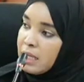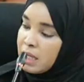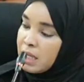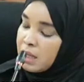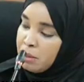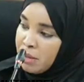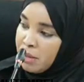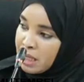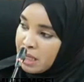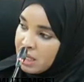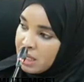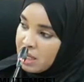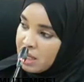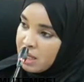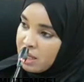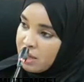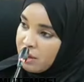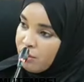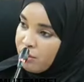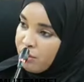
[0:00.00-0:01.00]
is
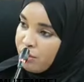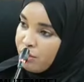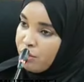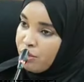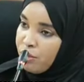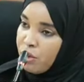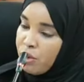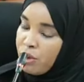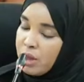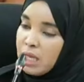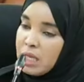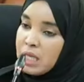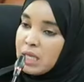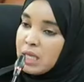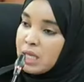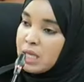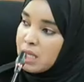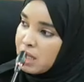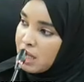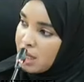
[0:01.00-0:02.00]
missing for the
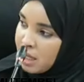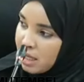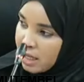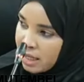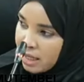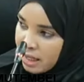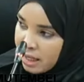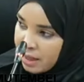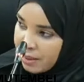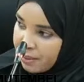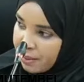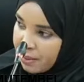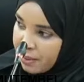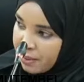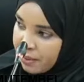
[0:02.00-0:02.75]
16th day,